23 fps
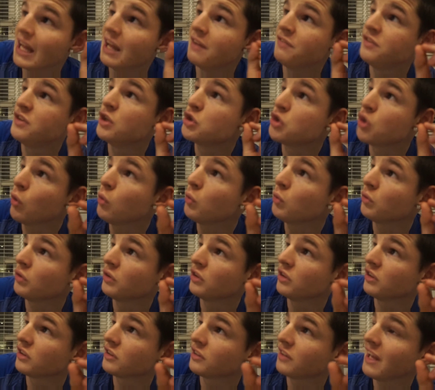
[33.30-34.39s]
if you don't
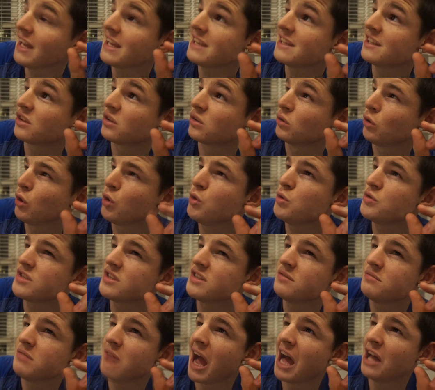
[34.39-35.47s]
like
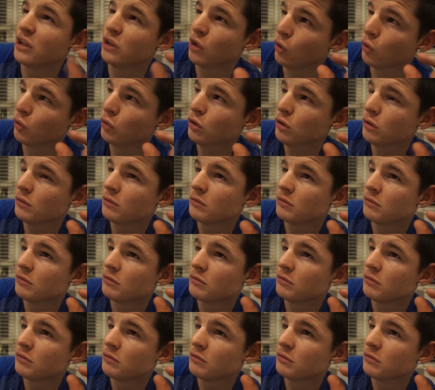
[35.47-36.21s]
losing a lung